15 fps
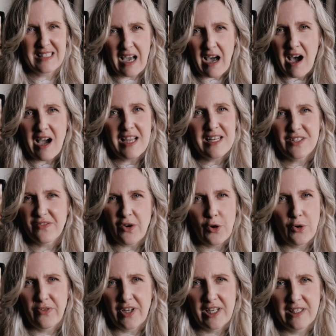kind of
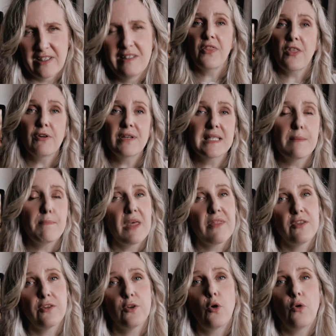overkill. There is a
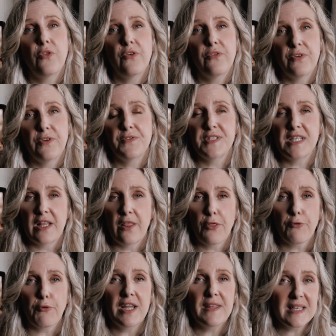method called the
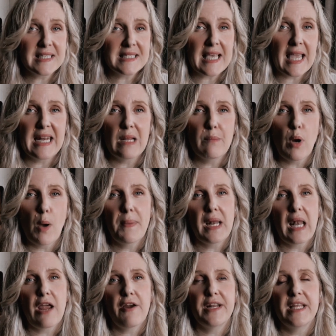15-3 that's gaining
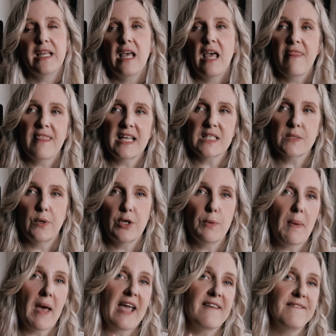popularity. That's where you
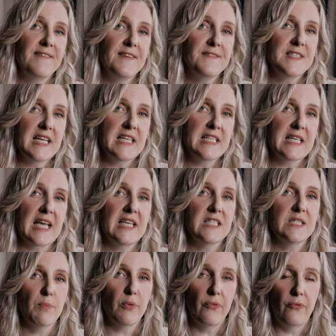pay 15
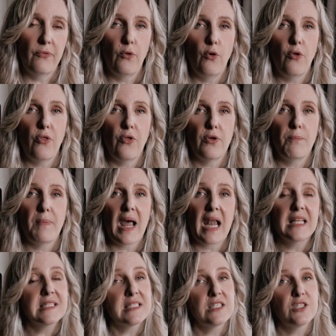days before the
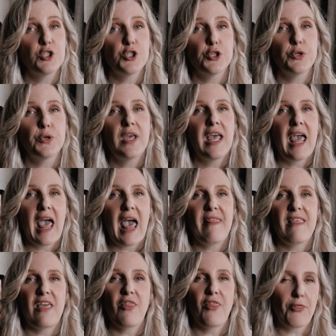balance is due
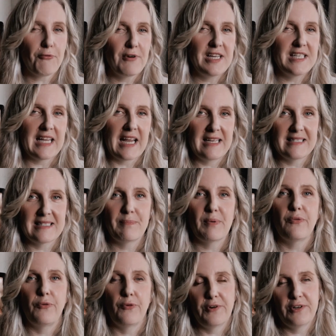and then three days
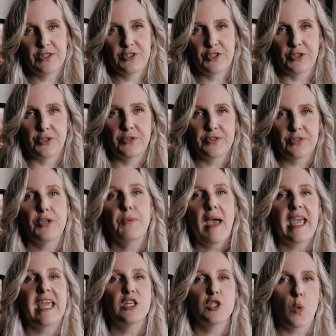before it's due. So you're
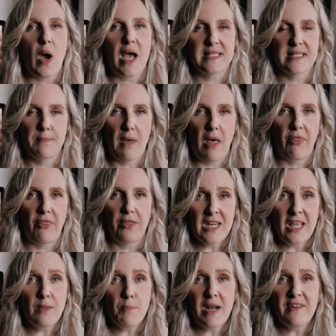paying twice a month.
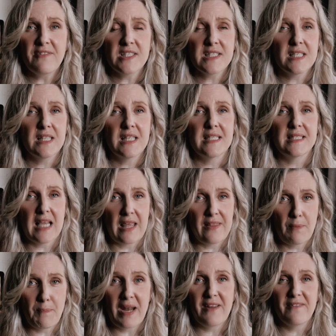Now, the benefits to this and
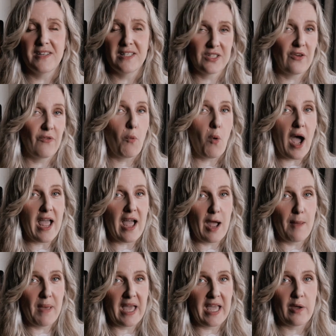the benefits of why
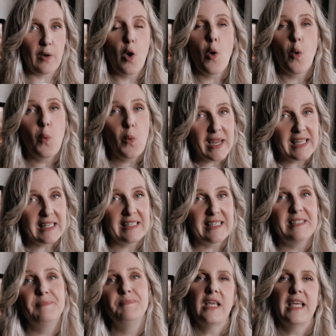I pay
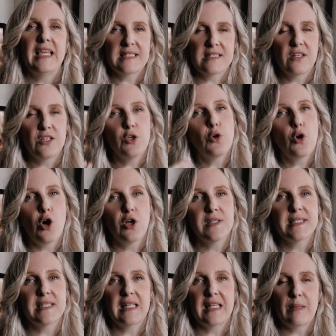weekly is that you're
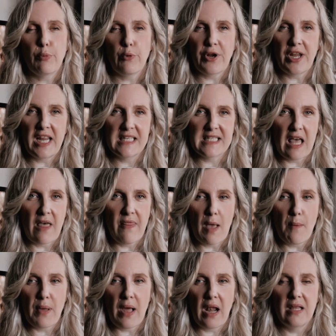constantly bringing down
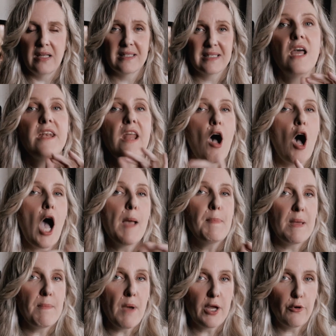that balance. Now, I
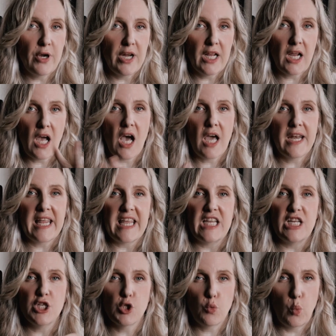pay my credit card
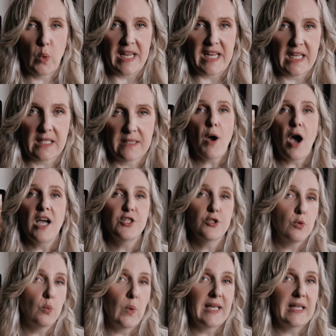each week. I
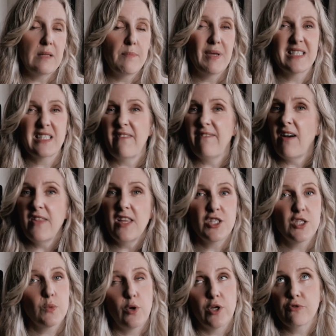do it weekly because I find that
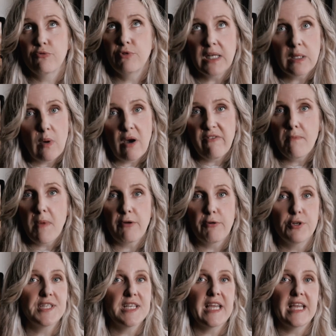just works really well for my
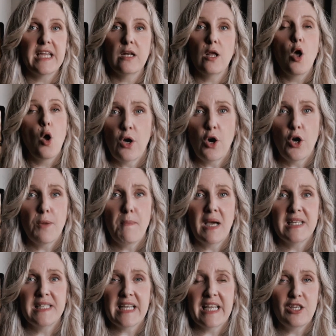routine. So on a
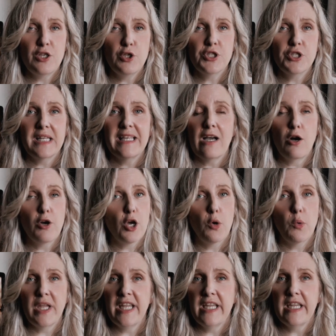Monday, usually I'll
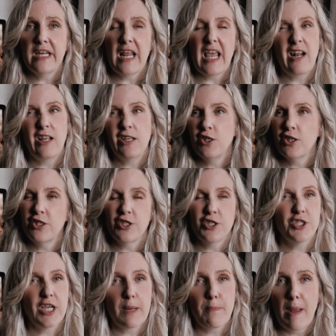go in and I usually
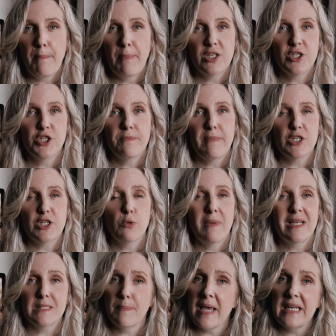just check my budget, make sure my
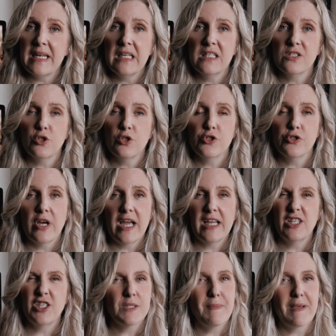spending is on
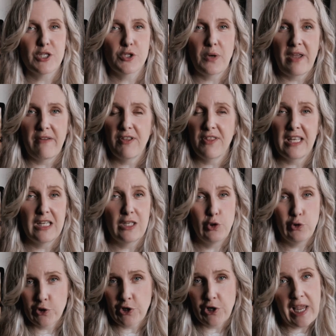track, just make sure everything
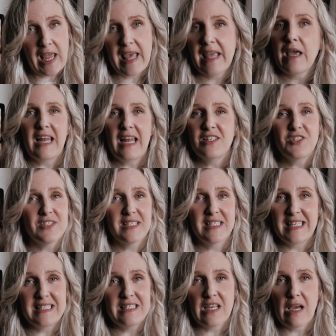looks okay okay. And it's just an
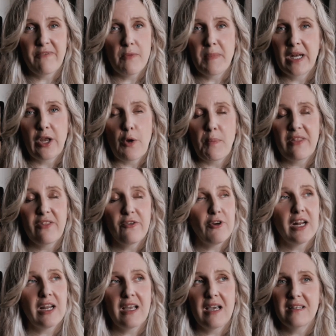easy time for me to go and pay the
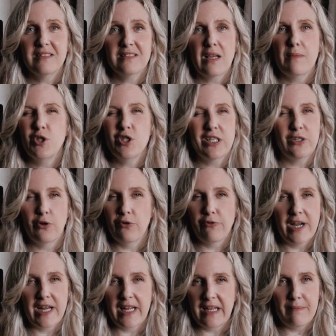credit card because I'm usually
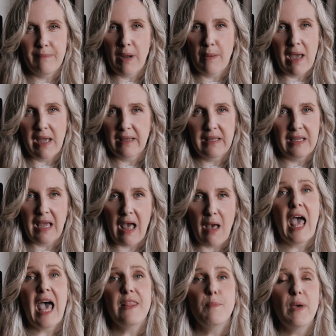already in my banking app.
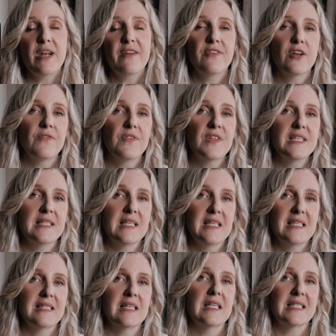And the benefit of this
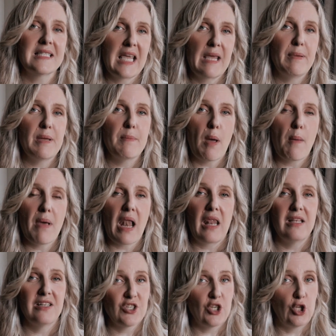is that it's keeping my
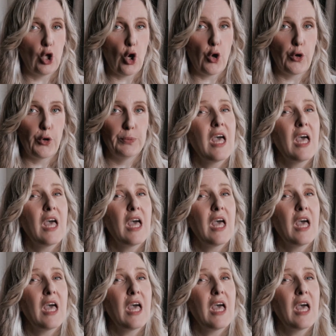balance low.